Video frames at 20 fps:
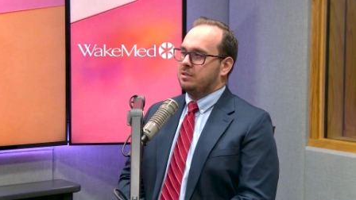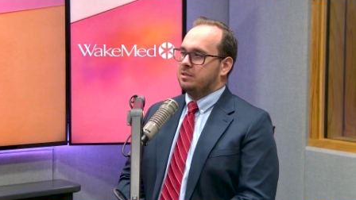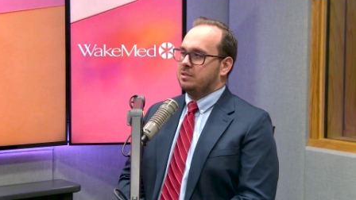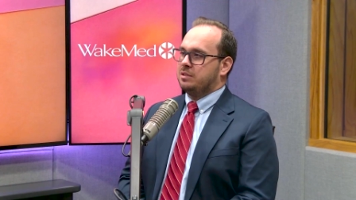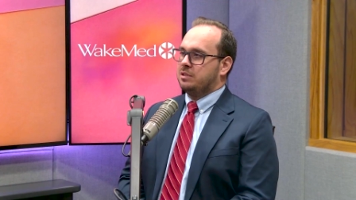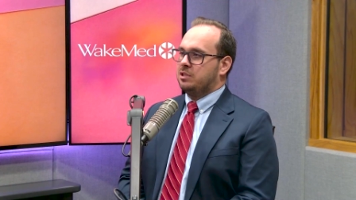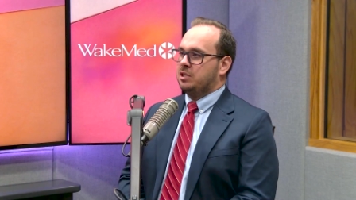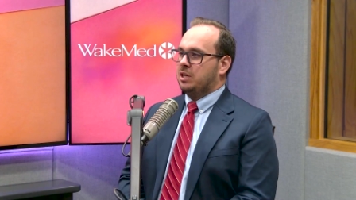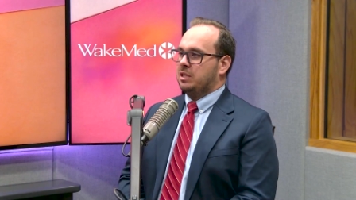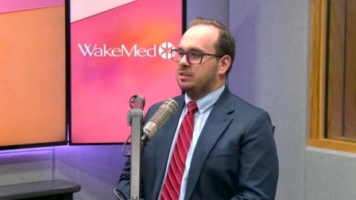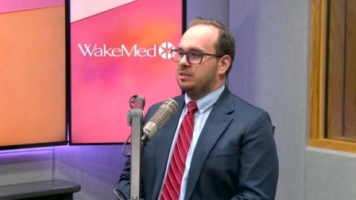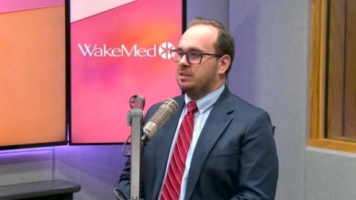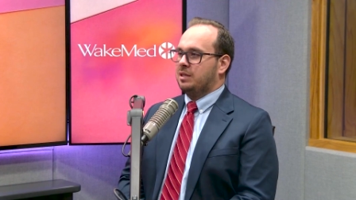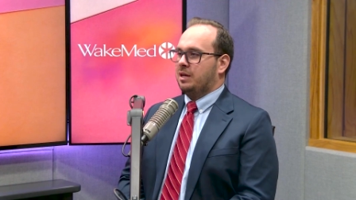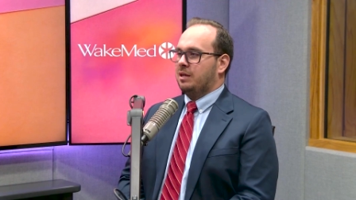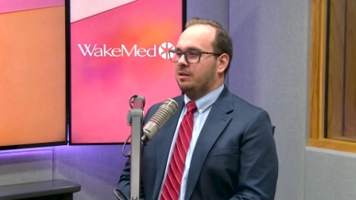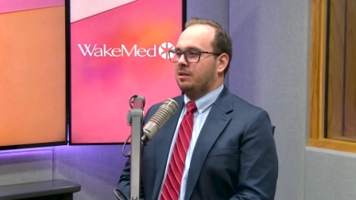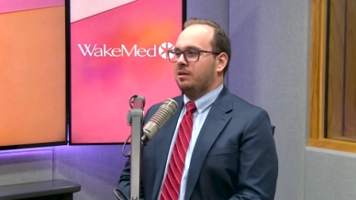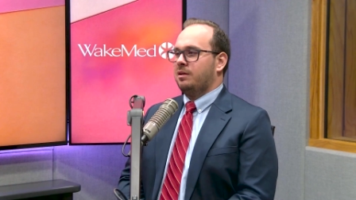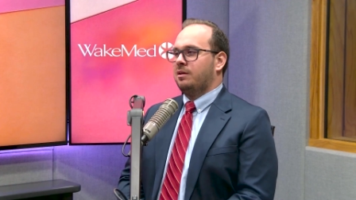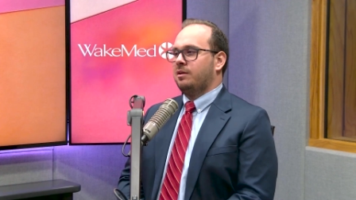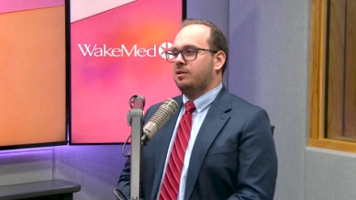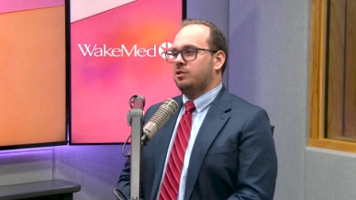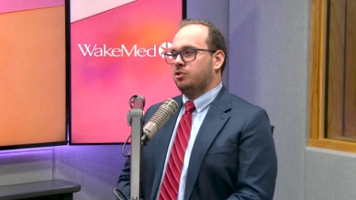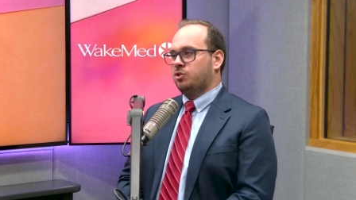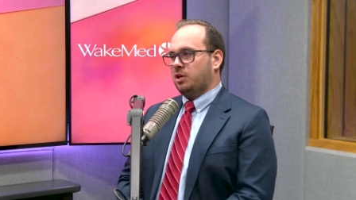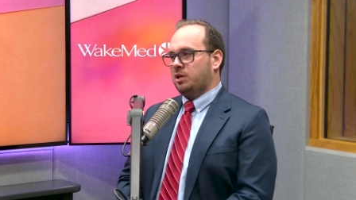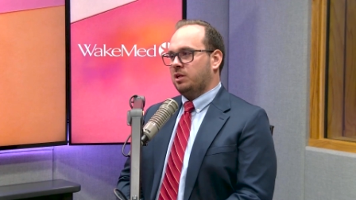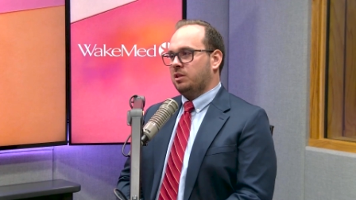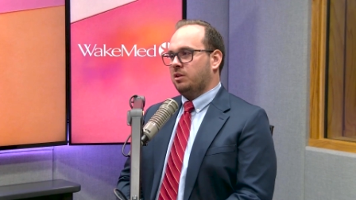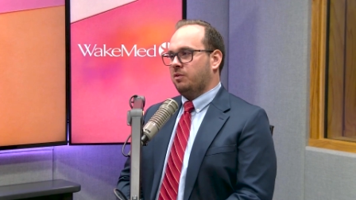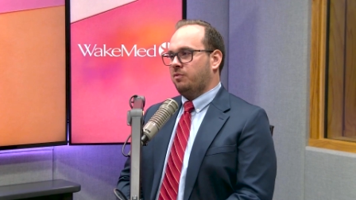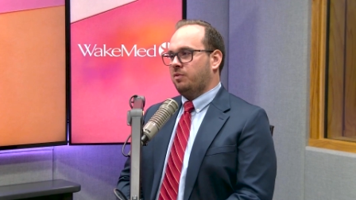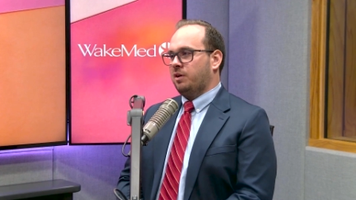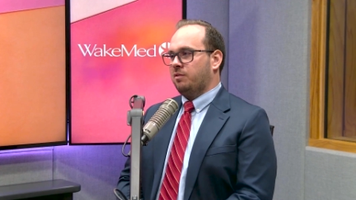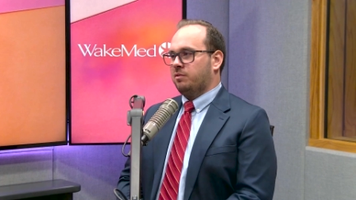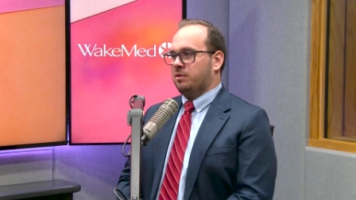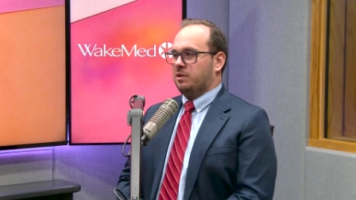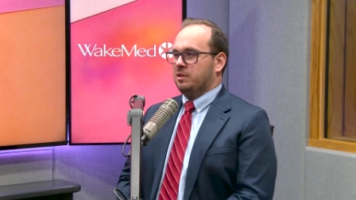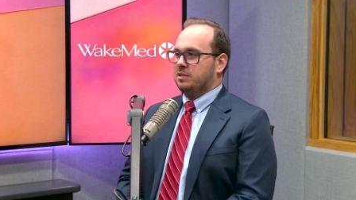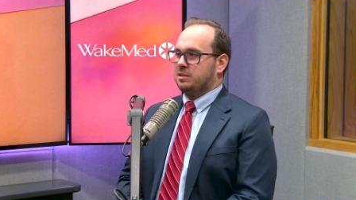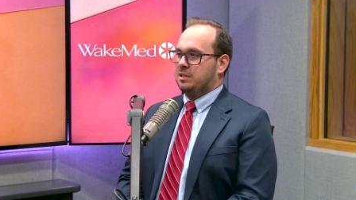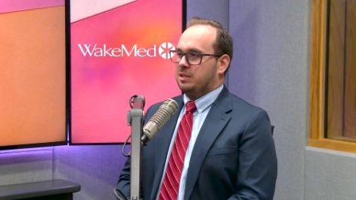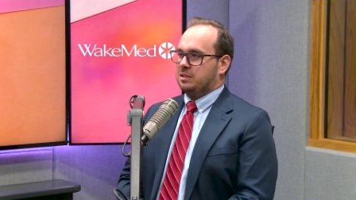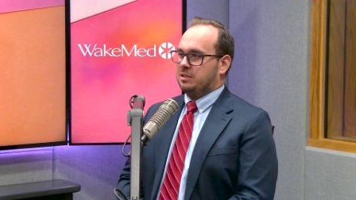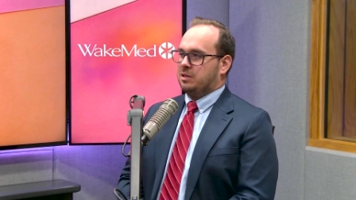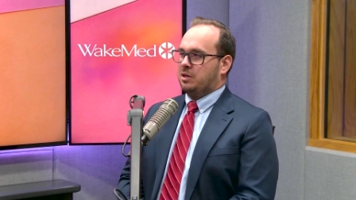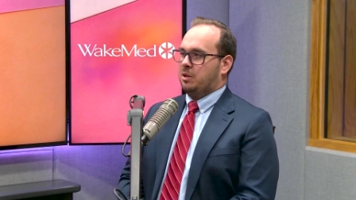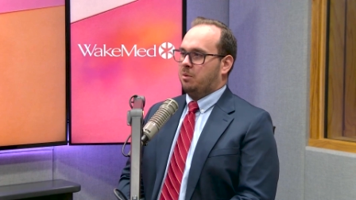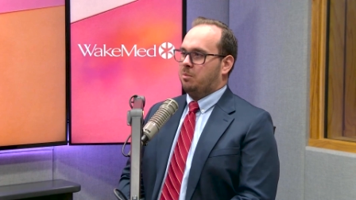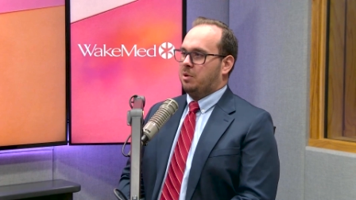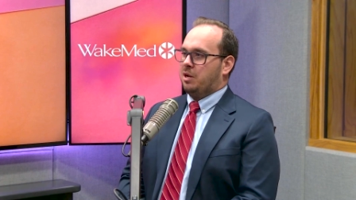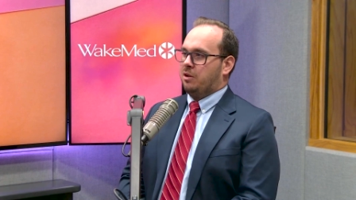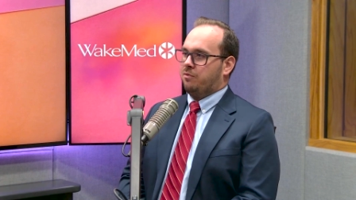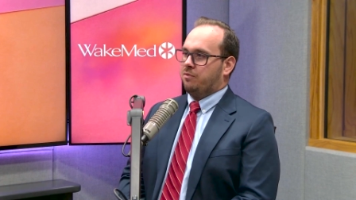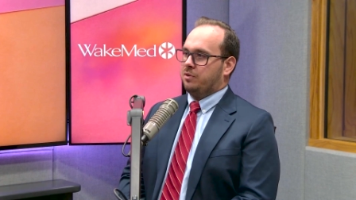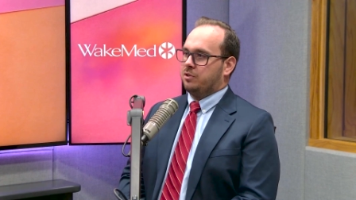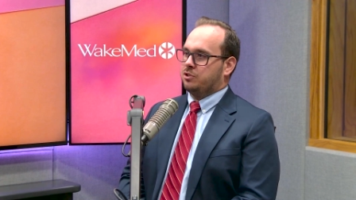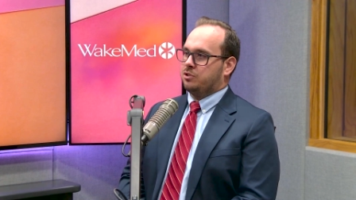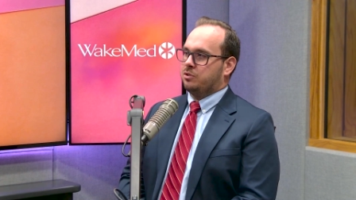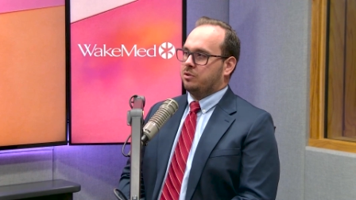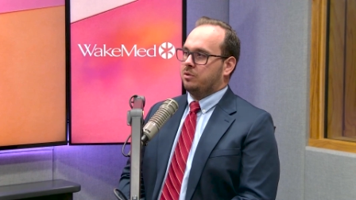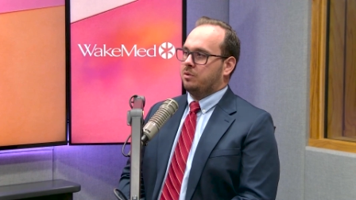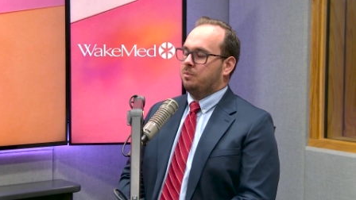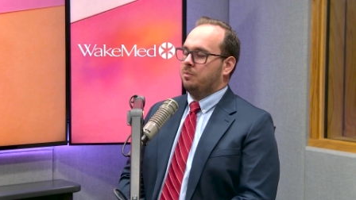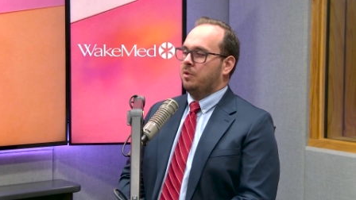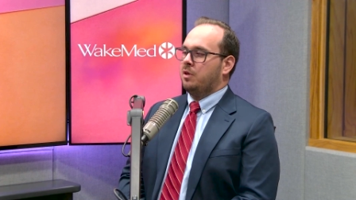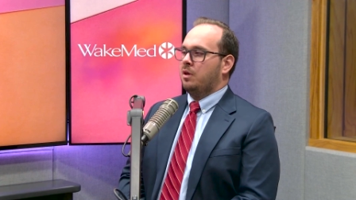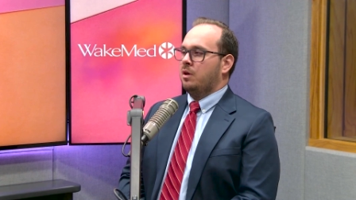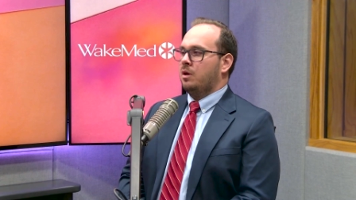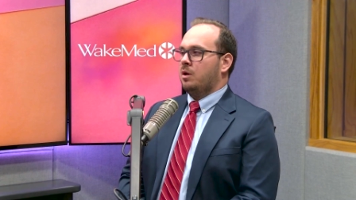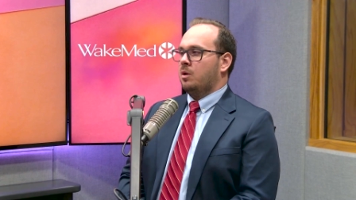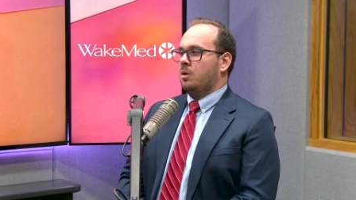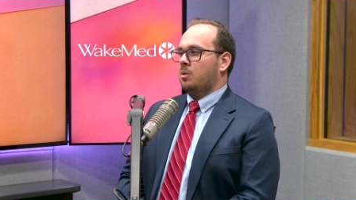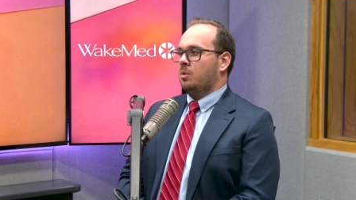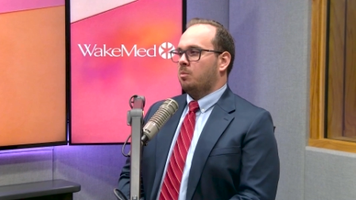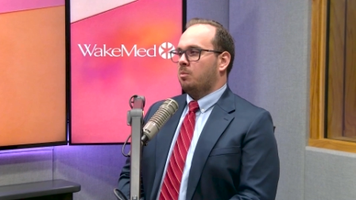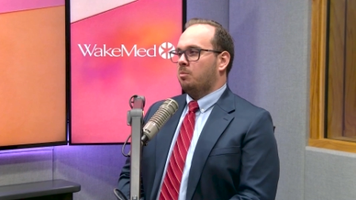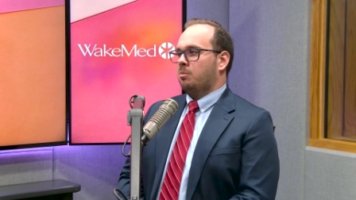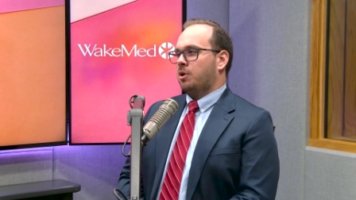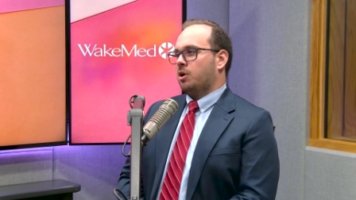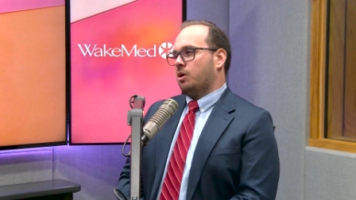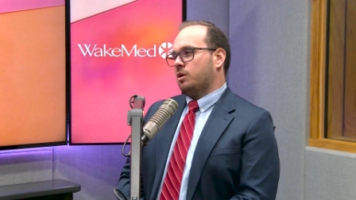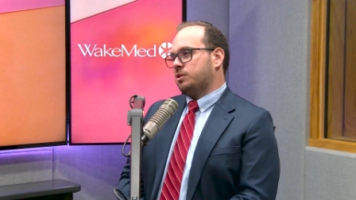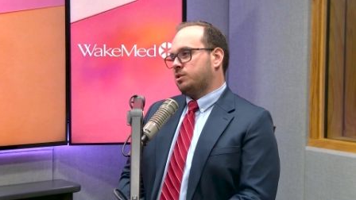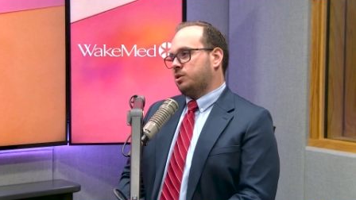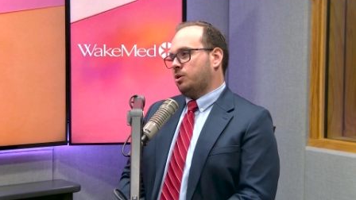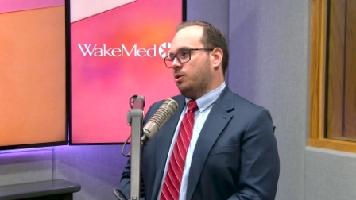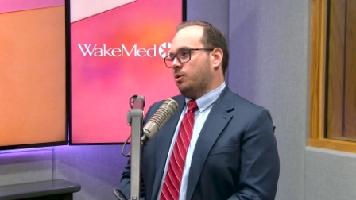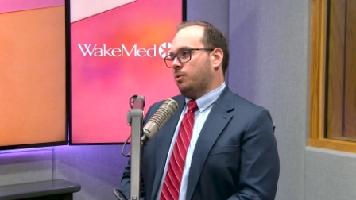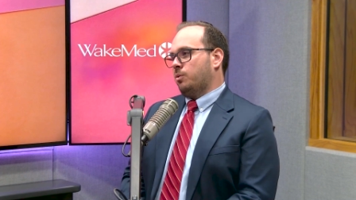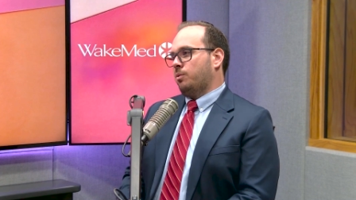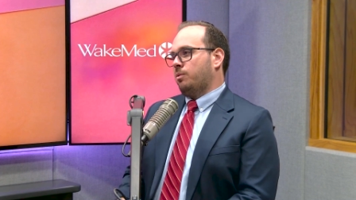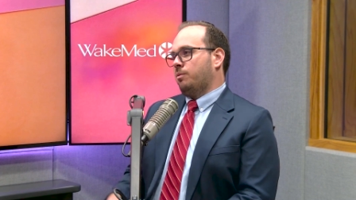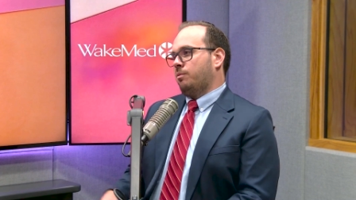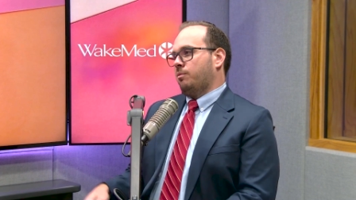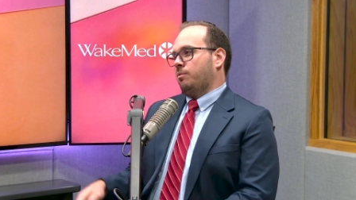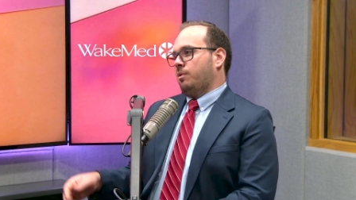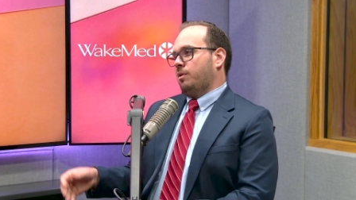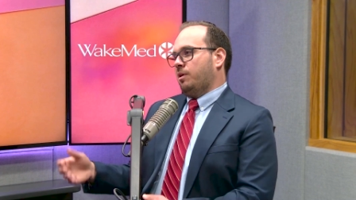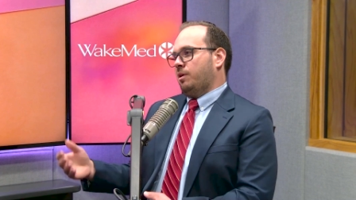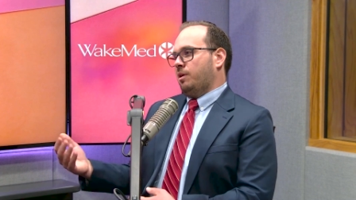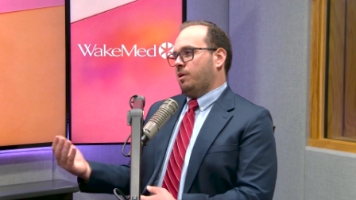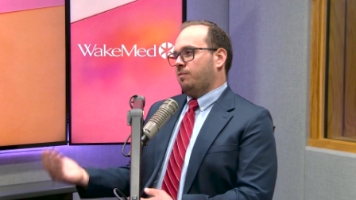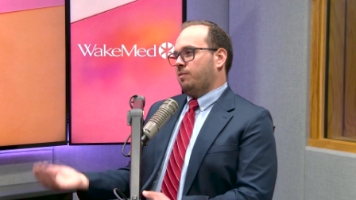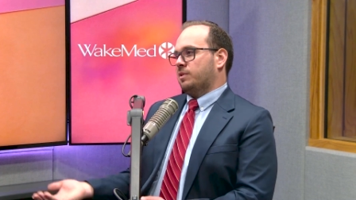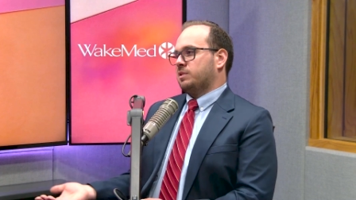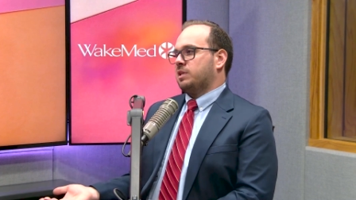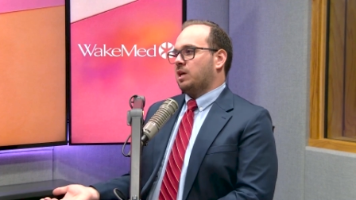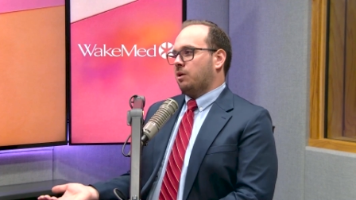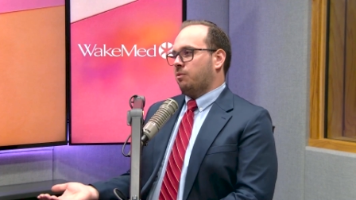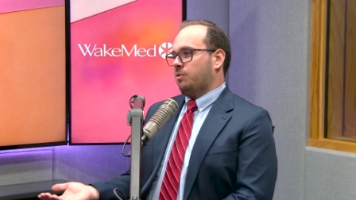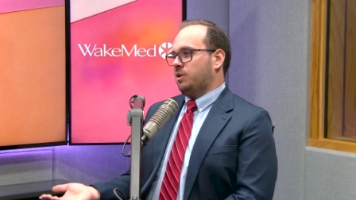to suggest that treating the fever is necessarily beneficial. But also, if it's not